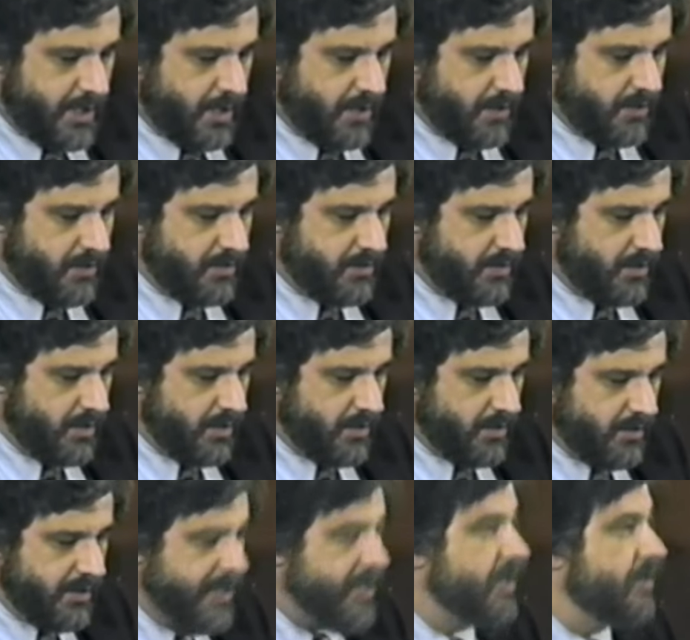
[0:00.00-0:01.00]
and
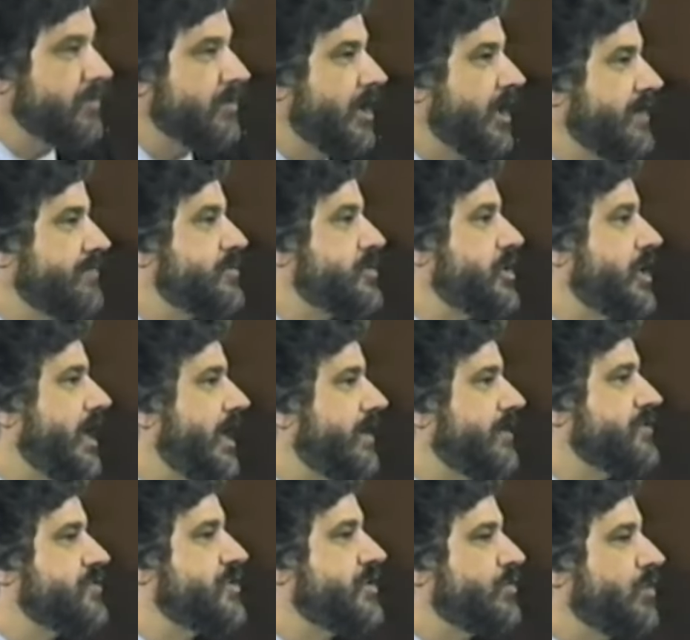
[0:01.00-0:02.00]
uh, leading
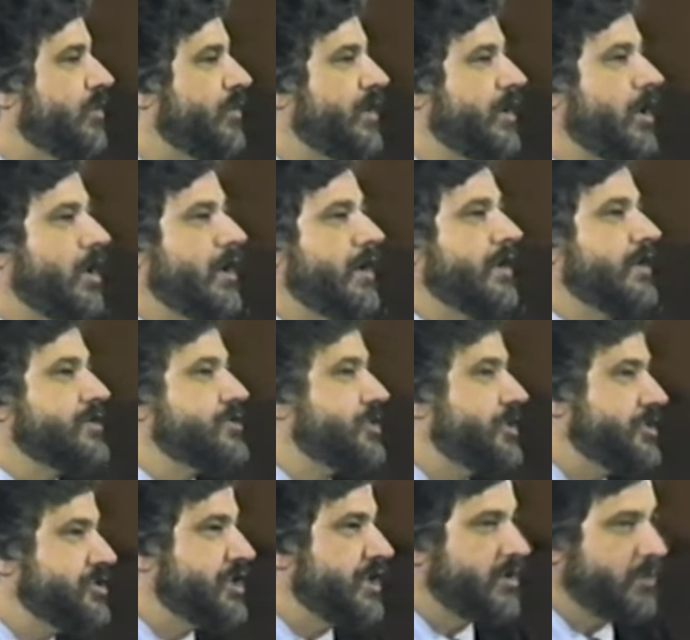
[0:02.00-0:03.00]
lifestyles that were regarded as
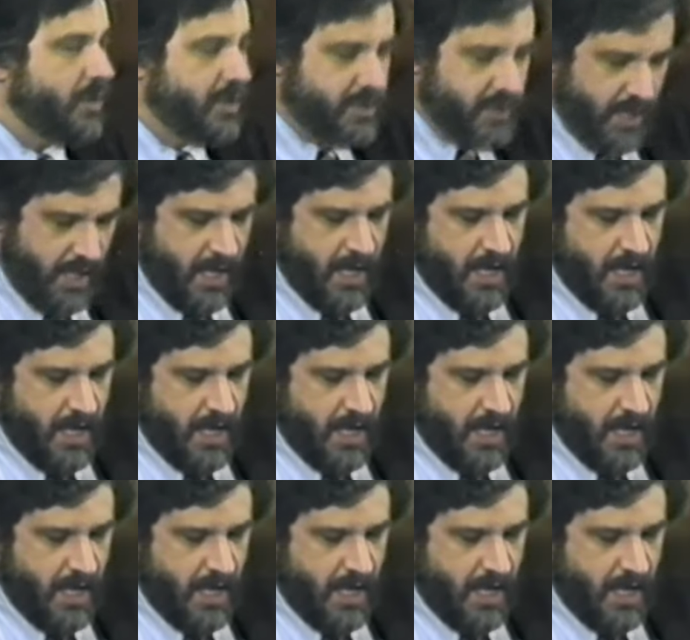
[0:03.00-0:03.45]
degenerate.